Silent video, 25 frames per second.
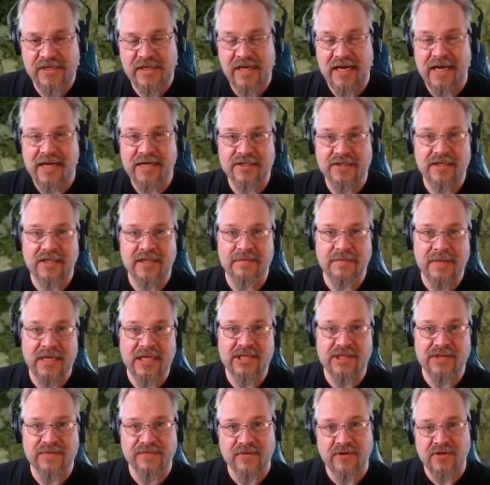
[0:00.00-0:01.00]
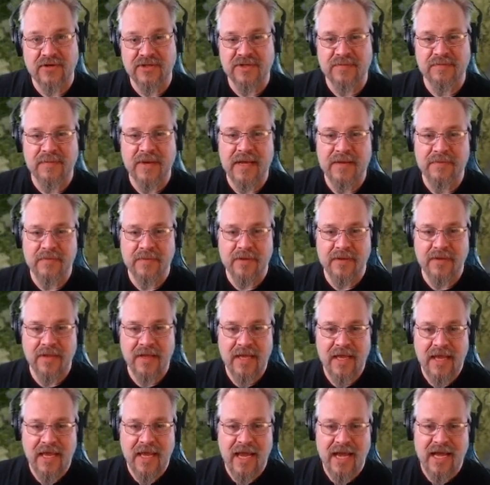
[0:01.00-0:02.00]
It actually means first people.
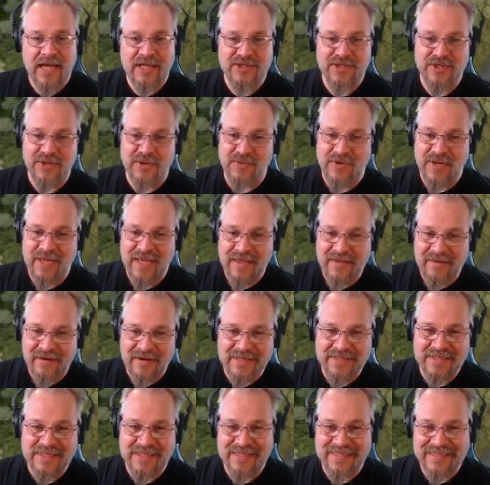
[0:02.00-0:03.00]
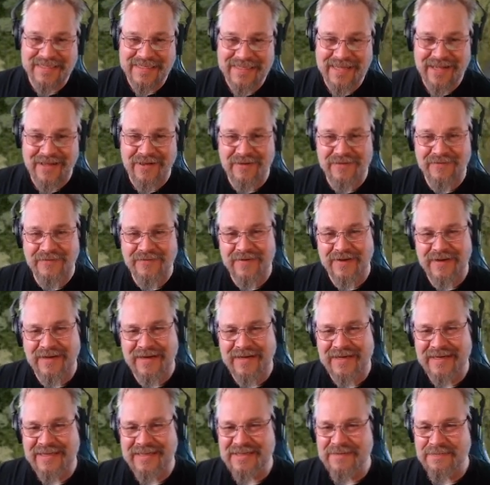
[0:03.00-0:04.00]
And so Kiras itself,
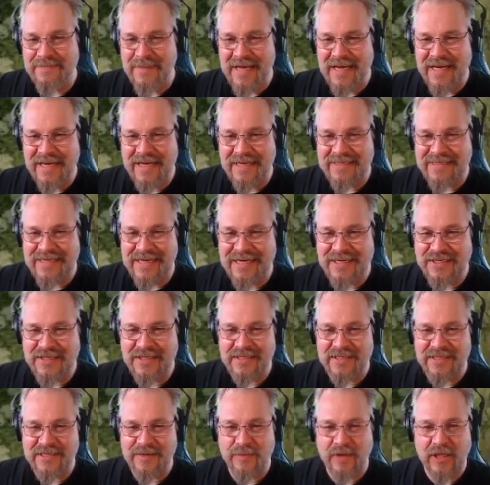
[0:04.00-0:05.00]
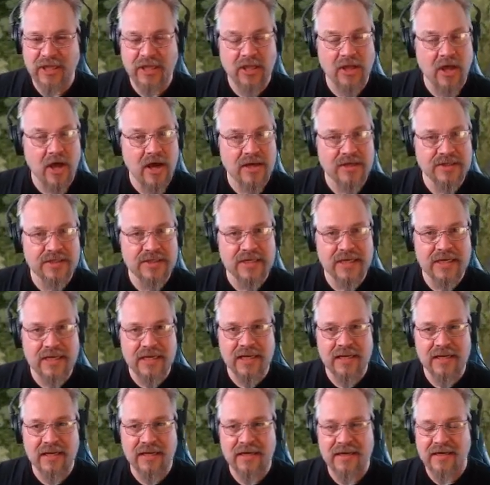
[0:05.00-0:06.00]
its meaning is actually somewhat lost
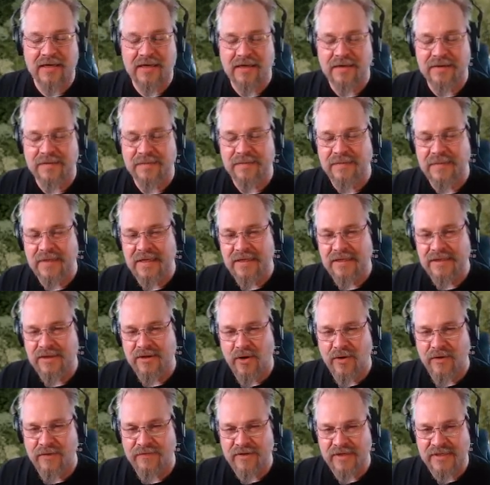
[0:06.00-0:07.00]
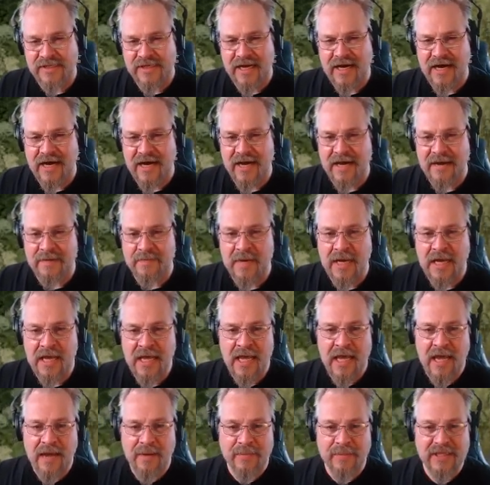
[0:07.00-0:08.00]
in over time,
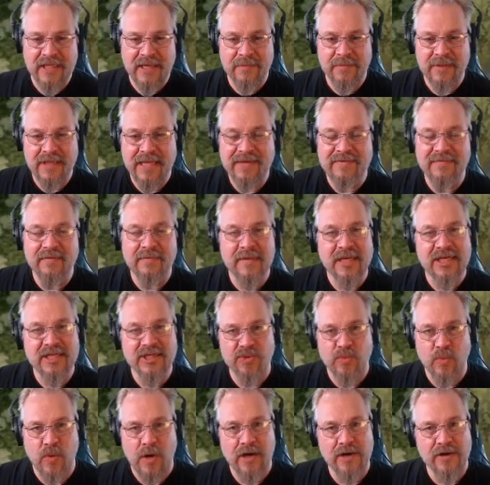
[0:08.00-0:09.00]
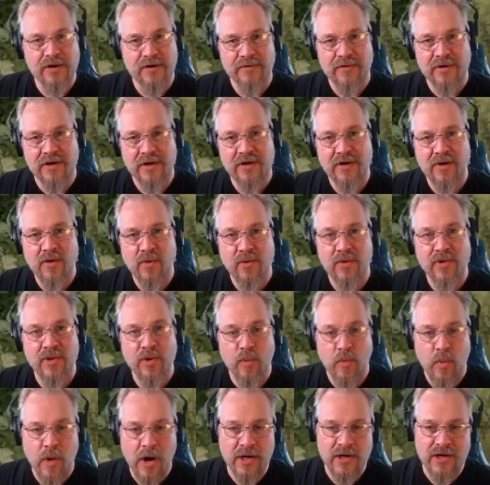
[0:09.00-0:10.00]
but they believe it means wanderer or the
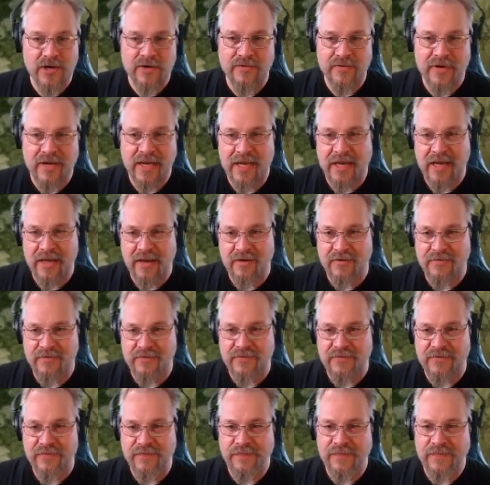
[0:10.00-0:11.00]
wandering elf.